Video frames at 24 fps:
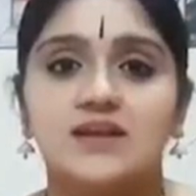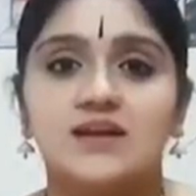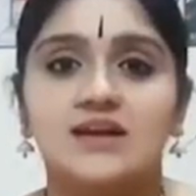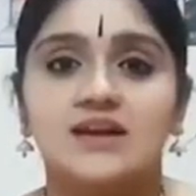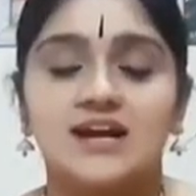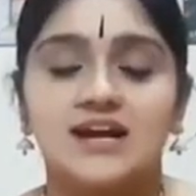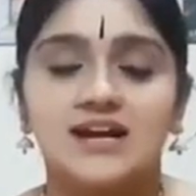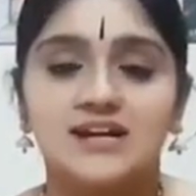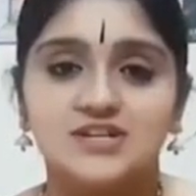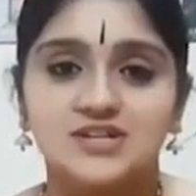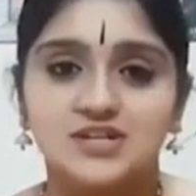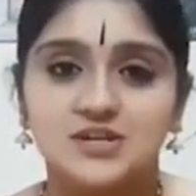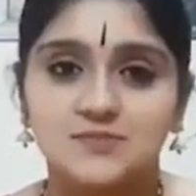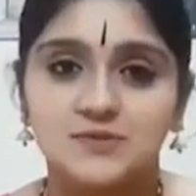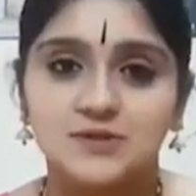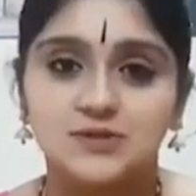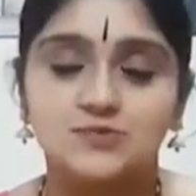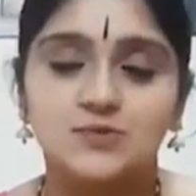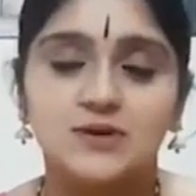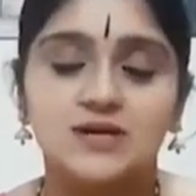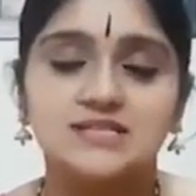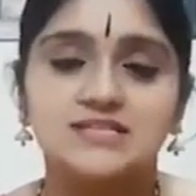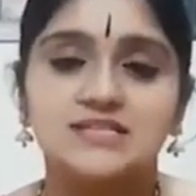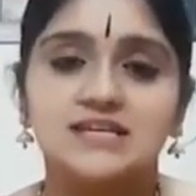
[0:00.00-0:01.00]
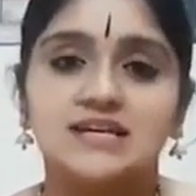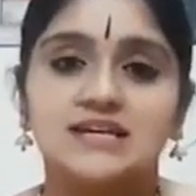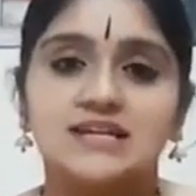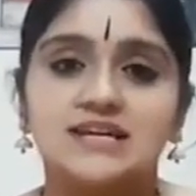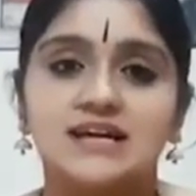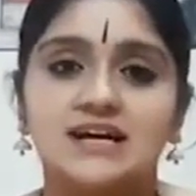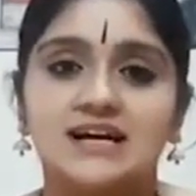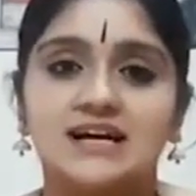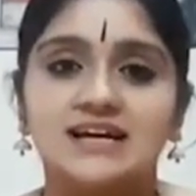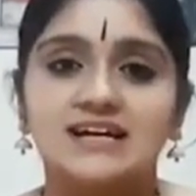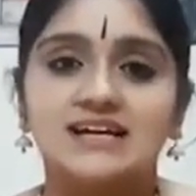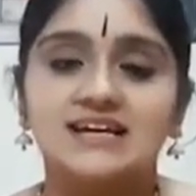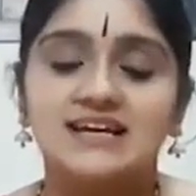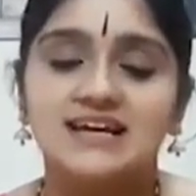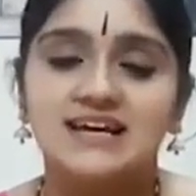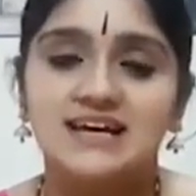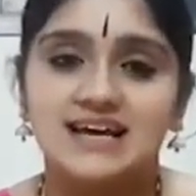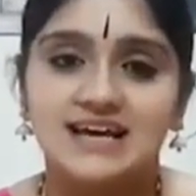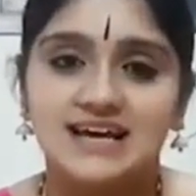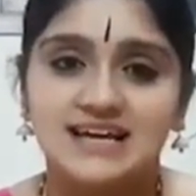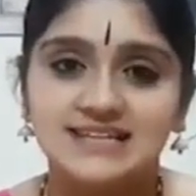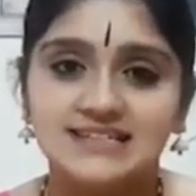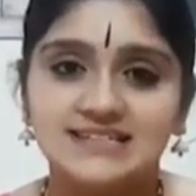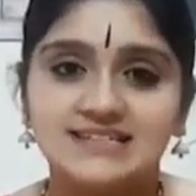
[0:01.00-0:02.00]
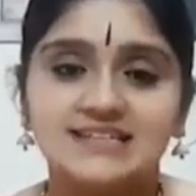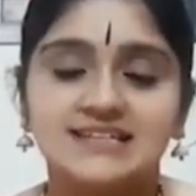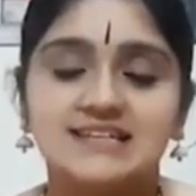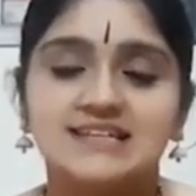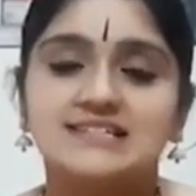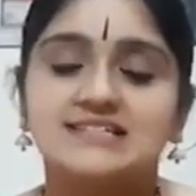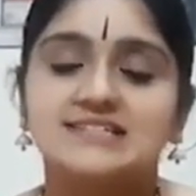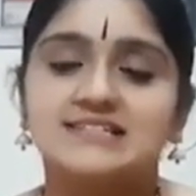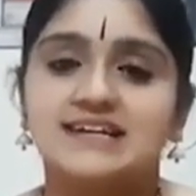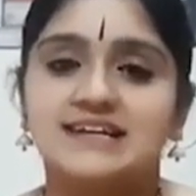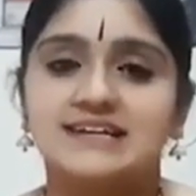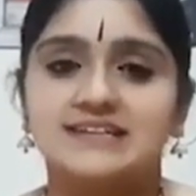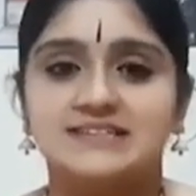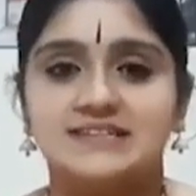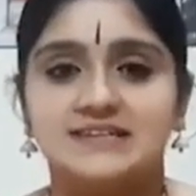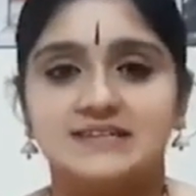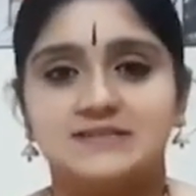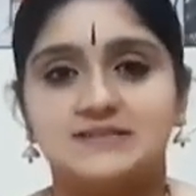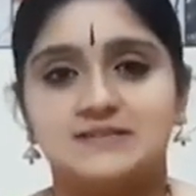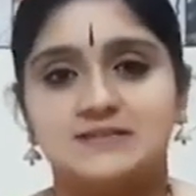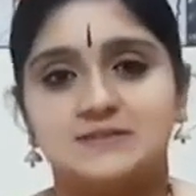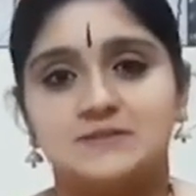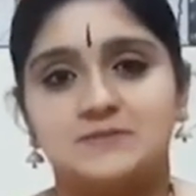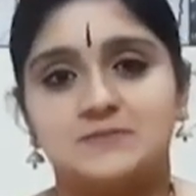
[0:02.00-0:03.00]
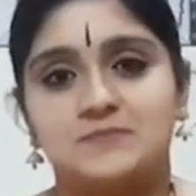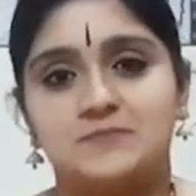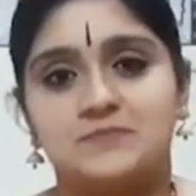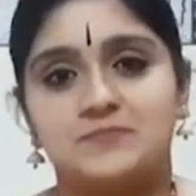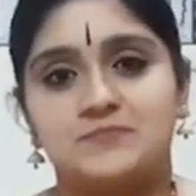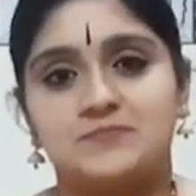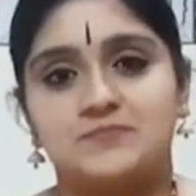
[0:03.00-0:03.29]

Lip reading: And Srimad Bhacharya has said this.